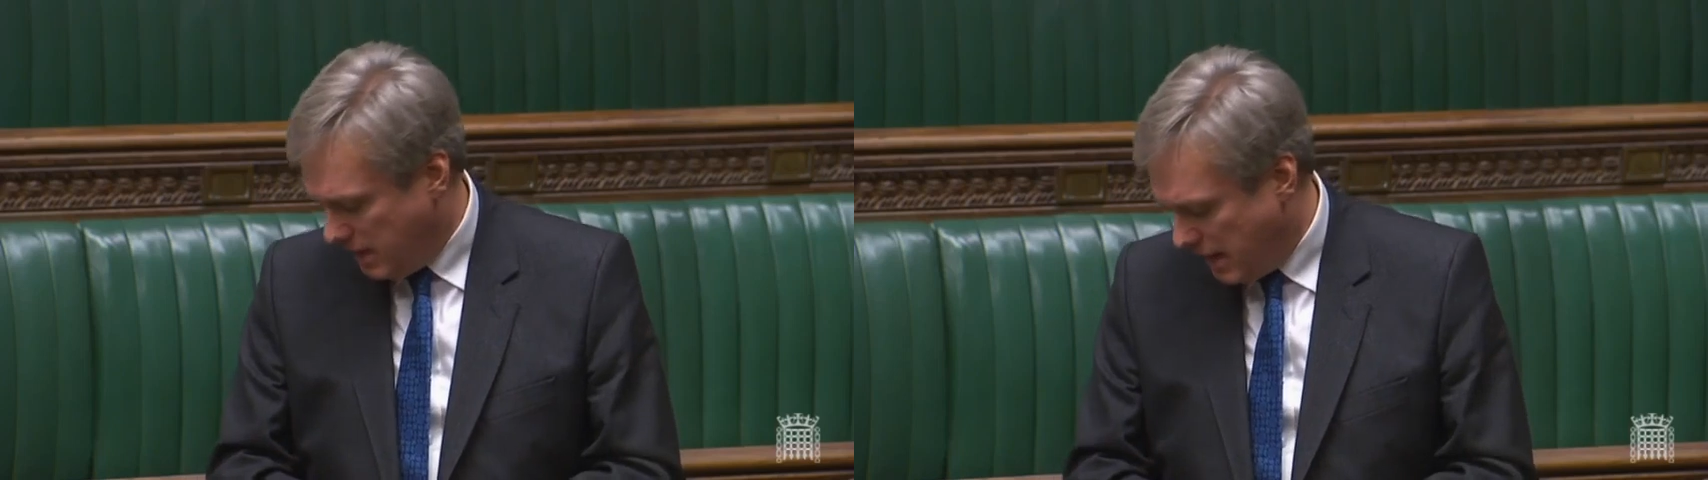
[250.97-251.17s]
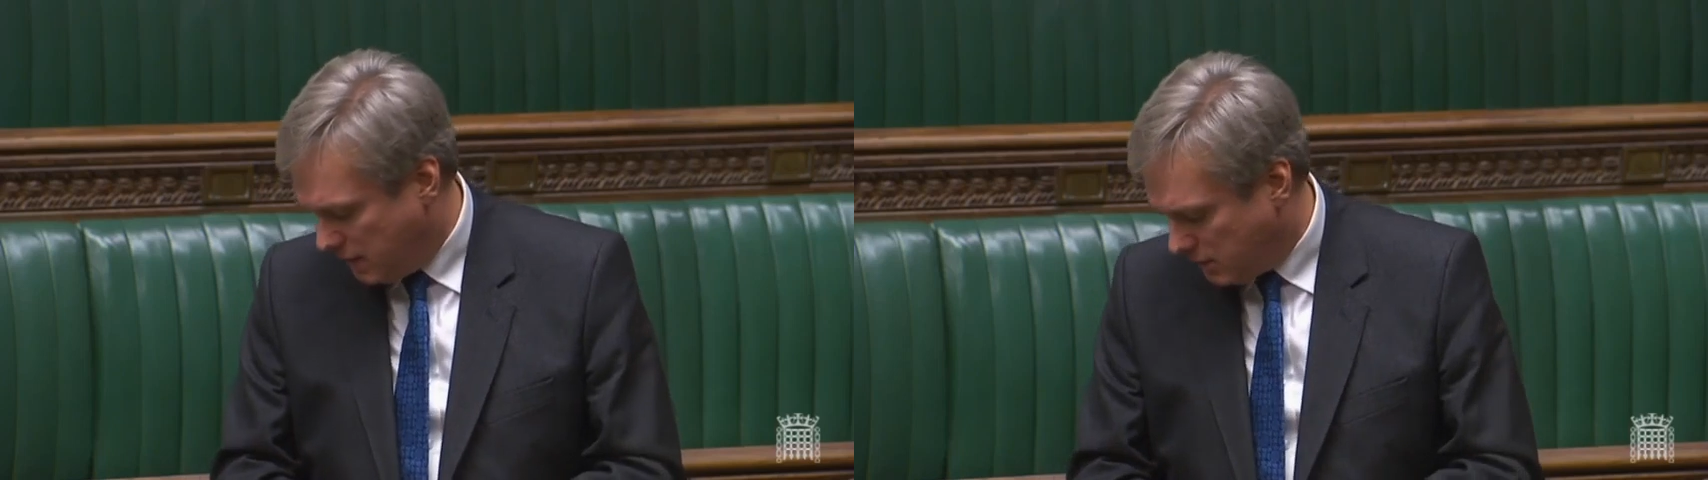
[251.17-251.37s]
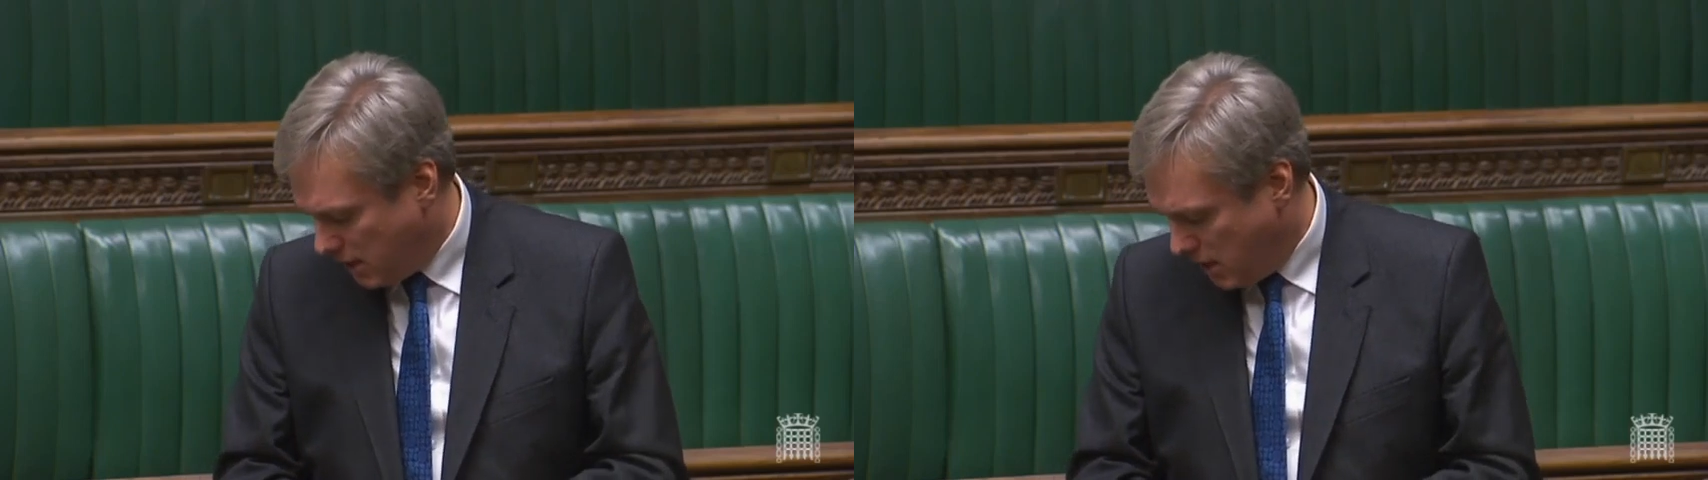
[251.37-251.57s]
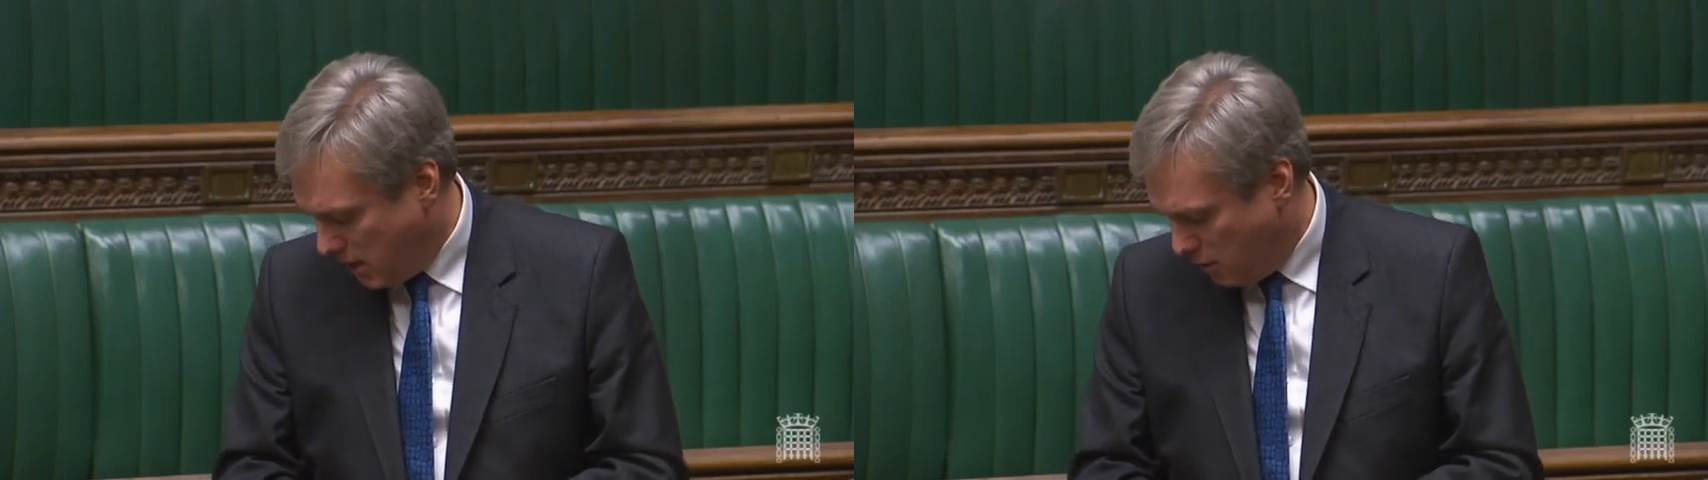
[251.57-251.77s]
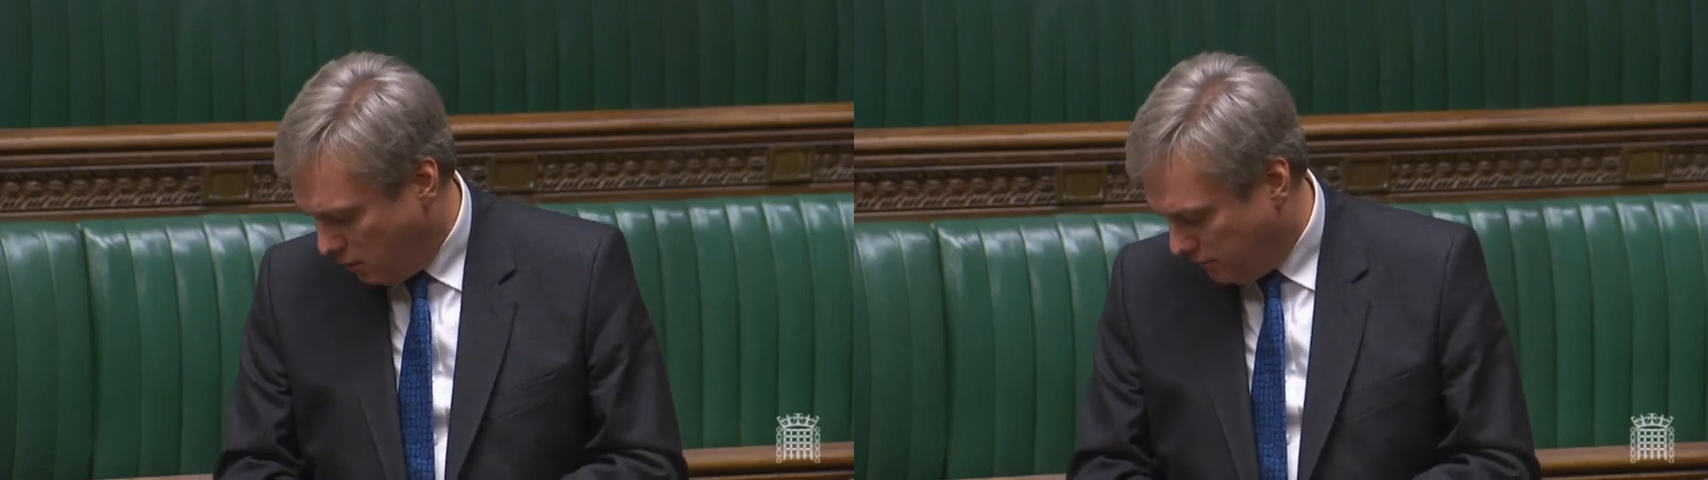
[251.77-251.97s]
needs
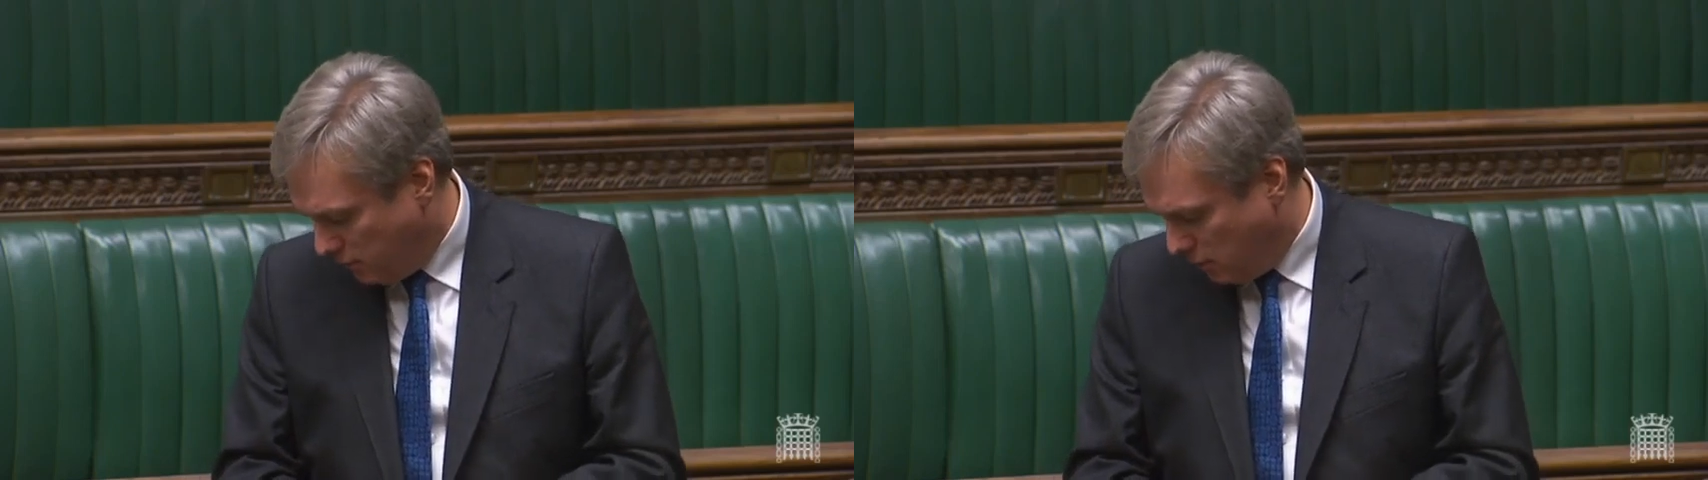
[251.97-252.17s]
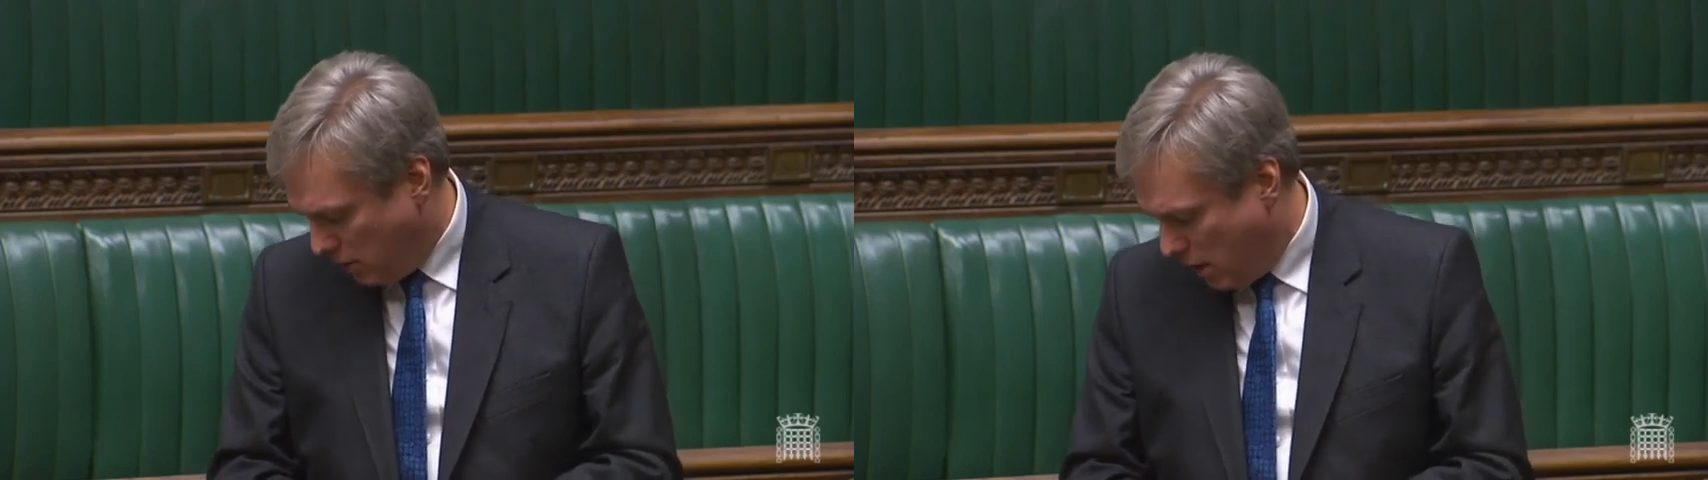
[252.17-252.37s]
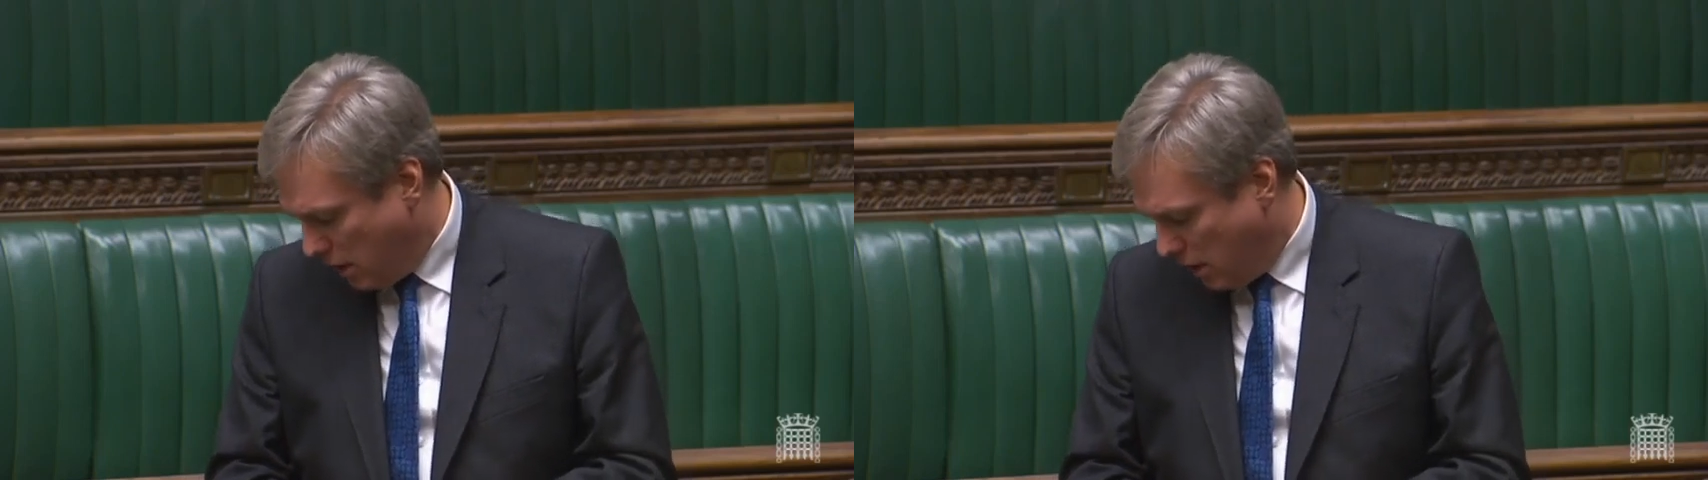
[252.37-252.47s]
an awful